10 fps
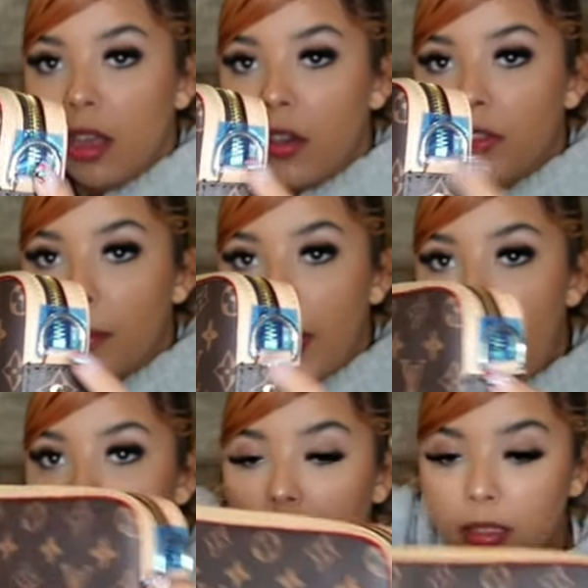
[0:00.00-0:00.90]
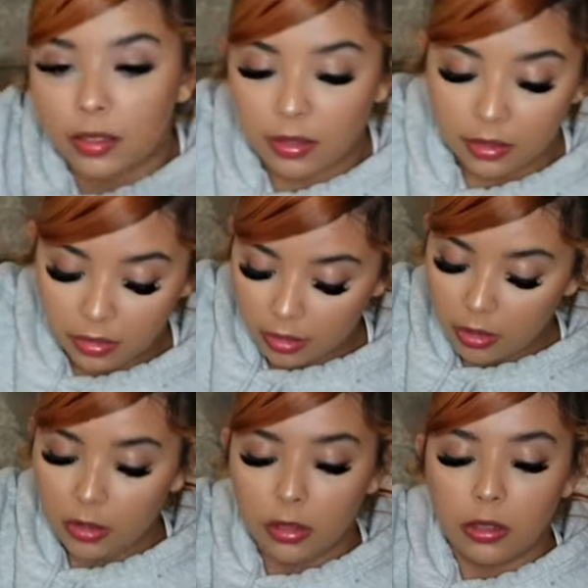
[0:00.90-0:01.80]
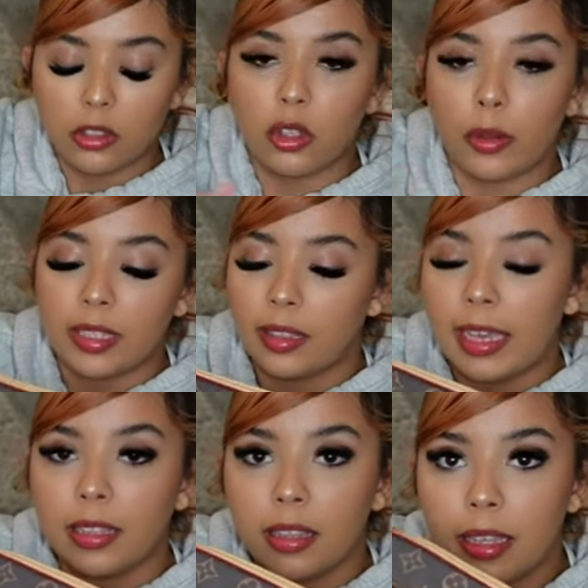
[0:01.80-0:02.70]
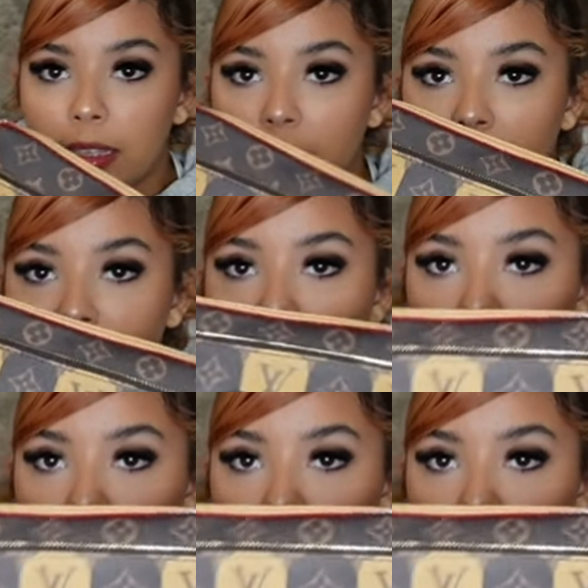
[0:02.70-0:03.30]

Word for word: of the bags so it's like this.